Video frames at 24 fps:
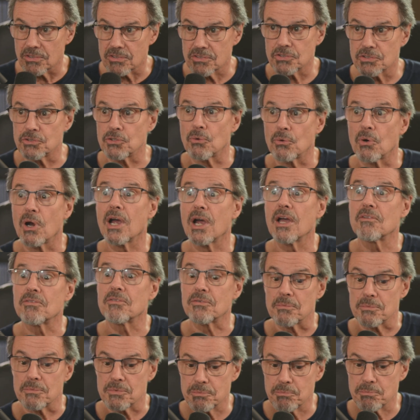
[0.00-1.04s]
that's
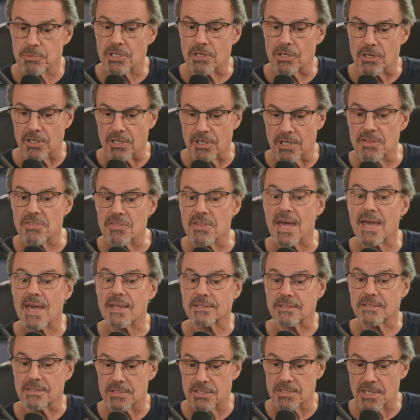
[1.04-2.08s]
derived from spirit. And
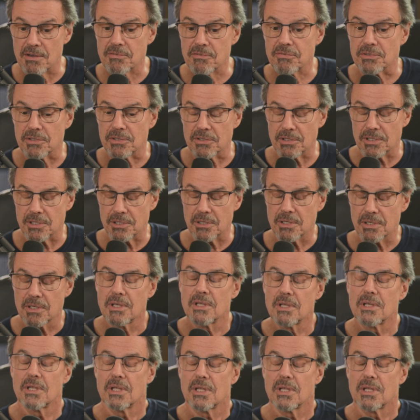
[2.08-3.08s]
that can definitely